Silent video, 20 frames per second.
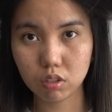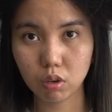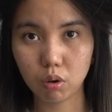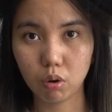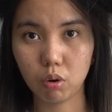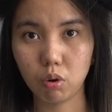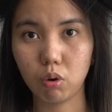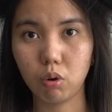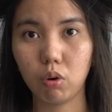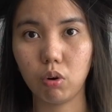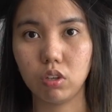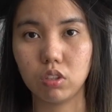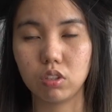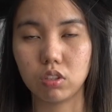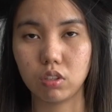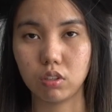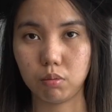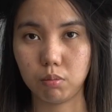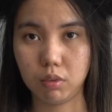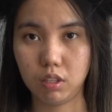So it's
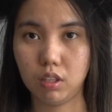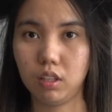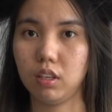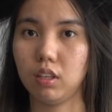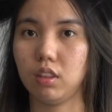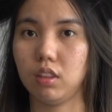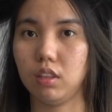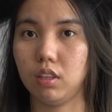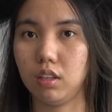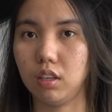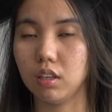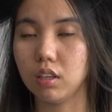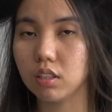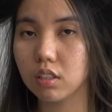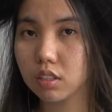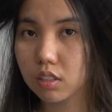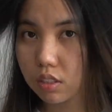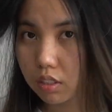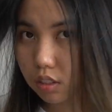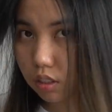gonna be like
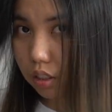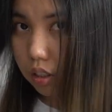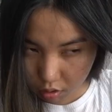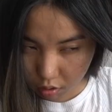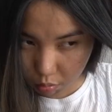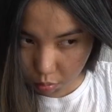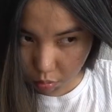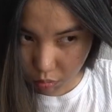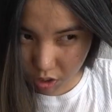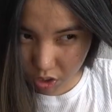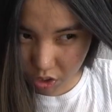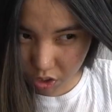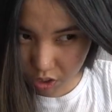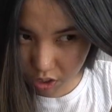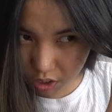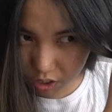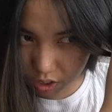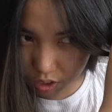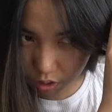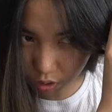this. Make sure
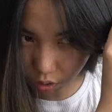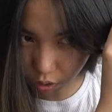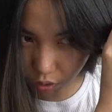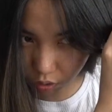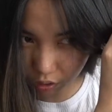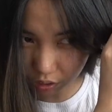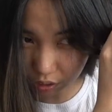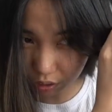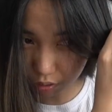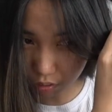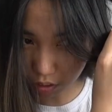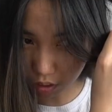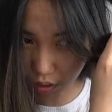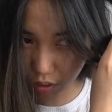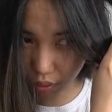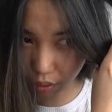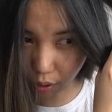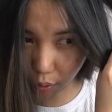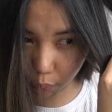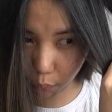it's all
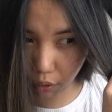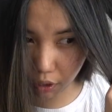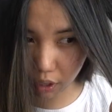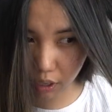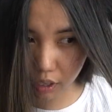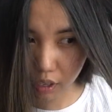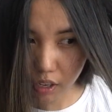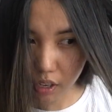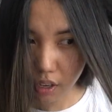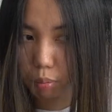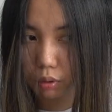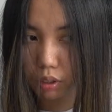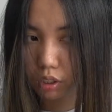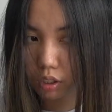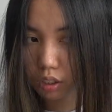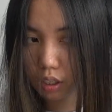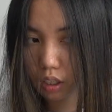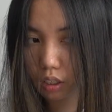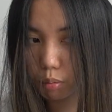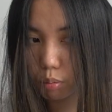even. That way,
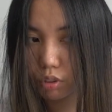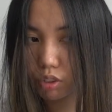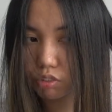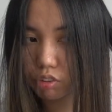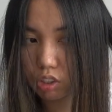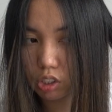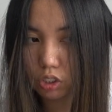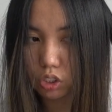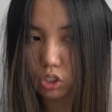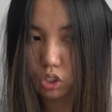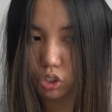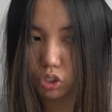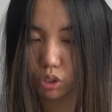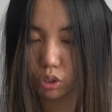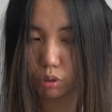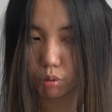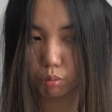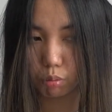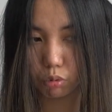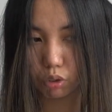pagka
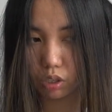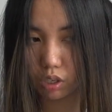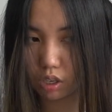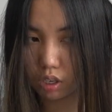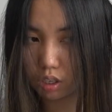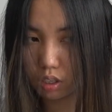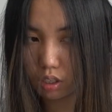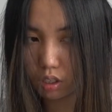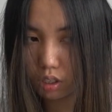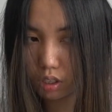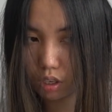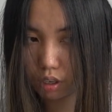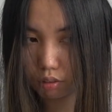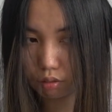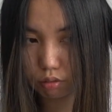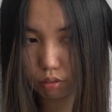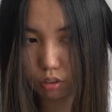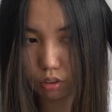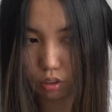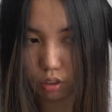binrush mo na
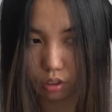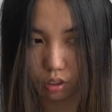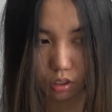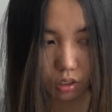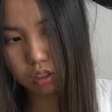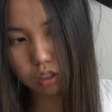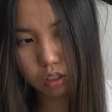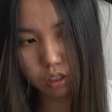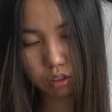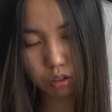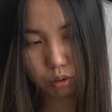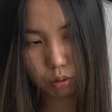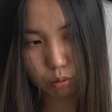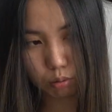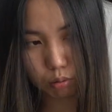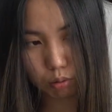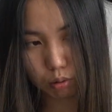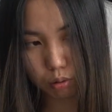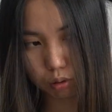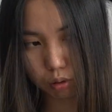after,
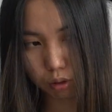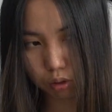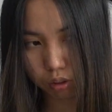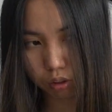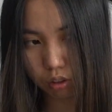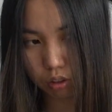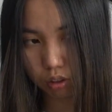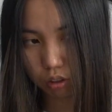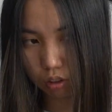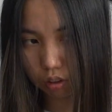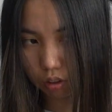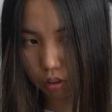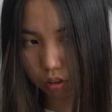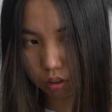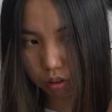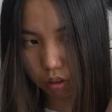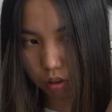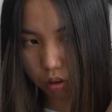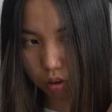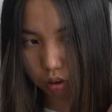it'll look
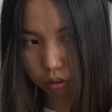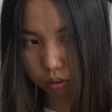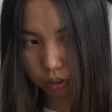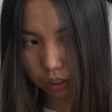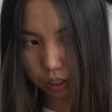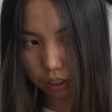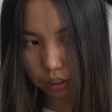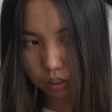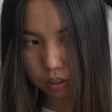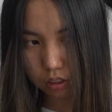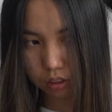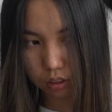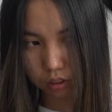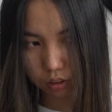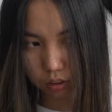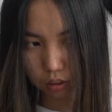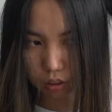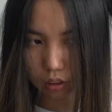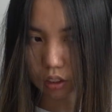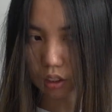all nice.
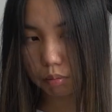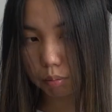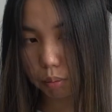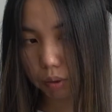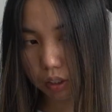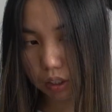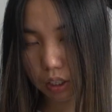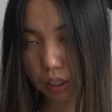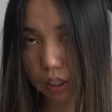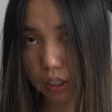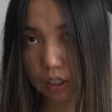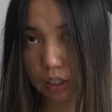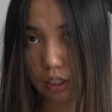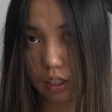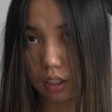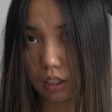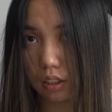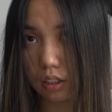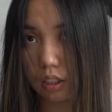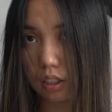Pagka
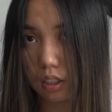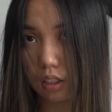ganyan,